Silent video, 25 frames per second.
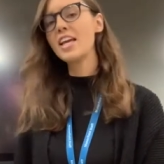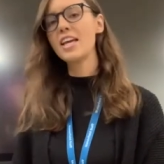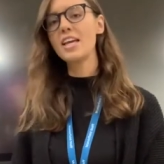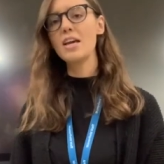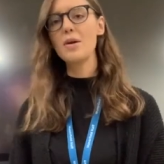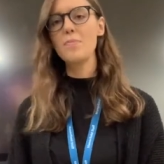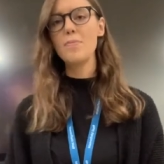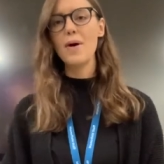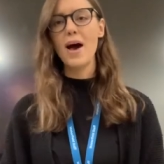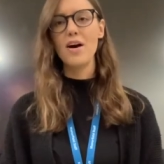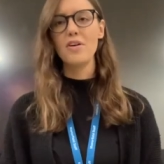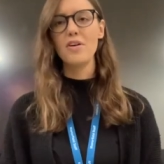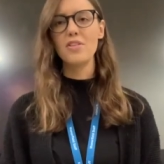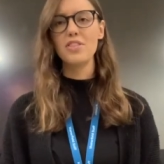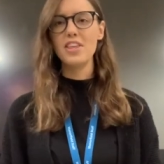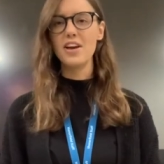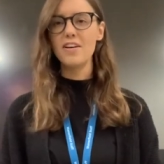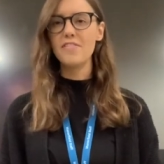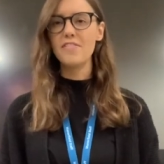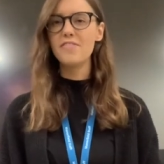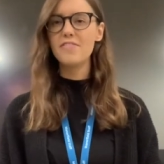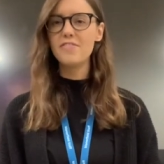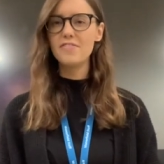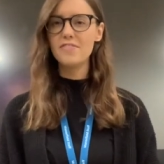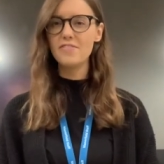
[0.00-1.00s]
about the
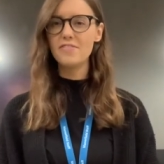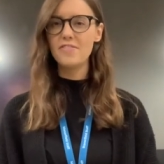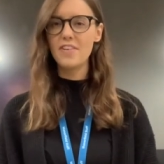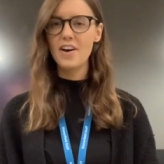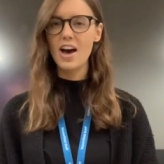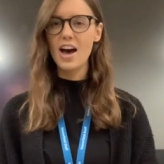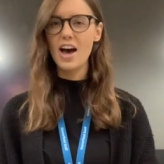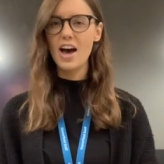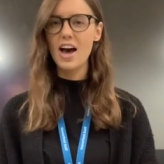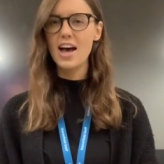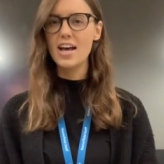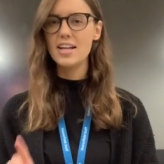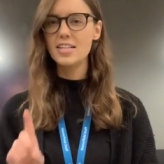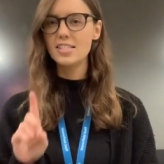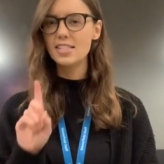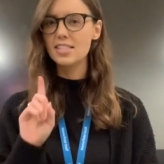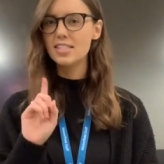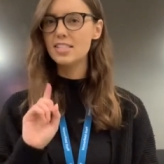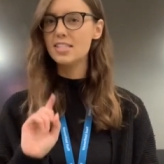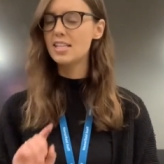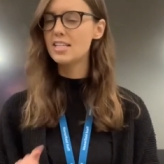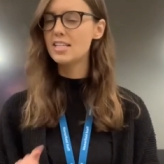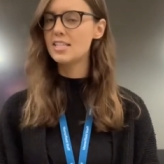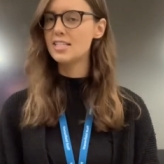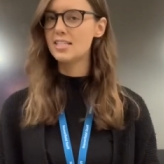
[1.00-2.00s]

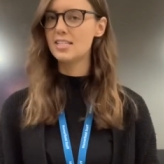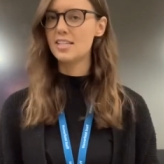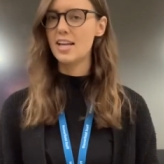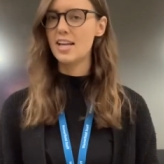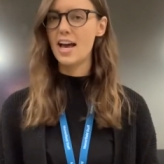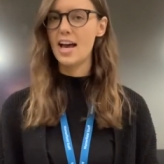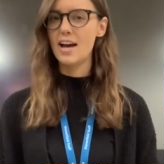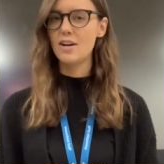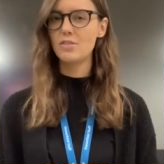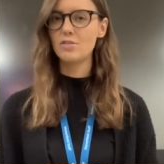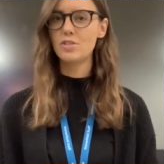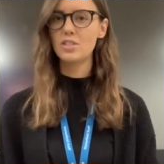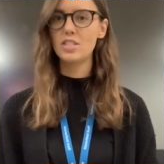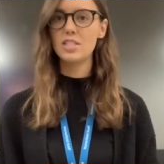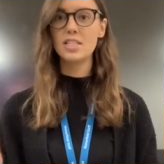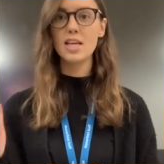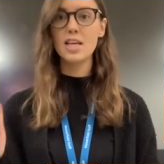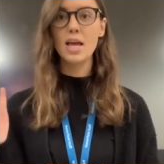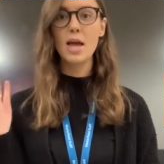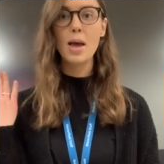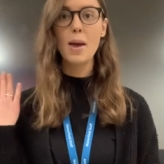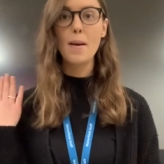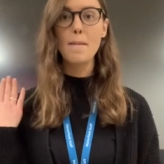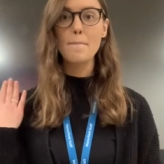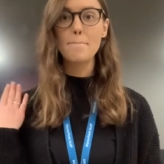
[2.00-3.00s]
first sound.
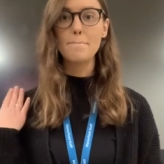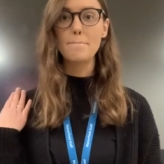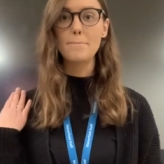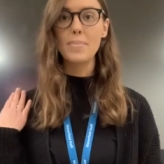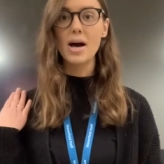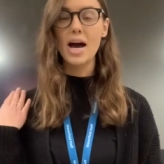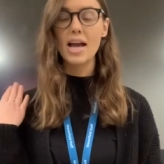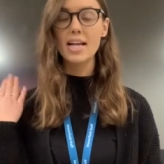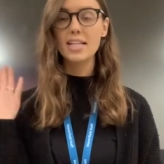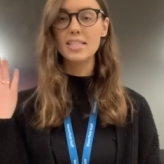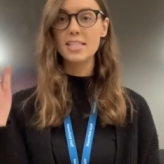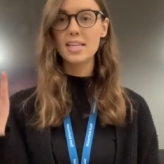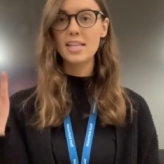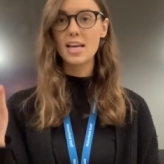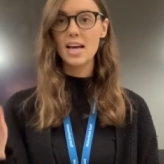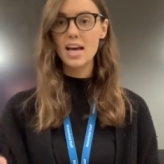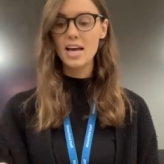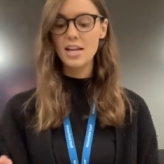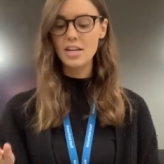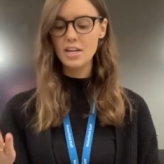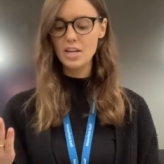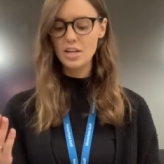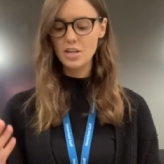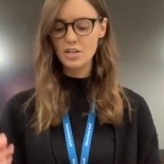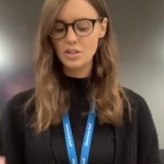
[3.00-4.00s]
My
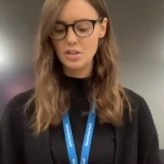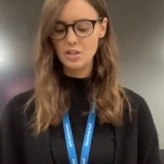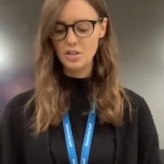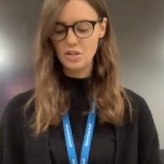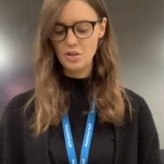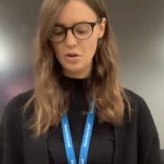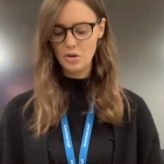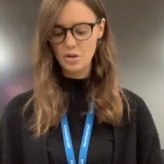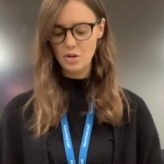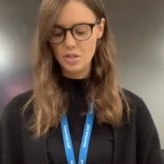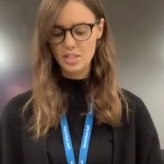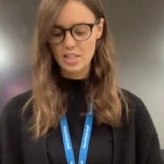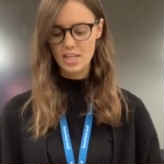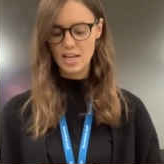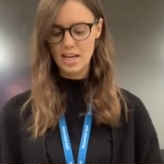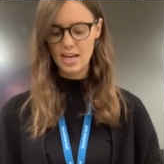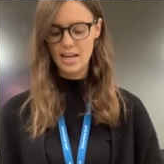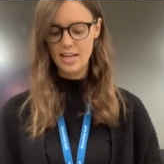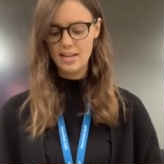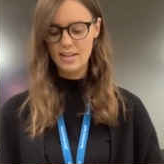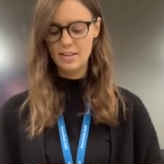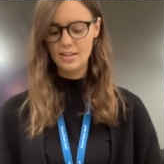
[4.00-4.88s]
turn, your turn.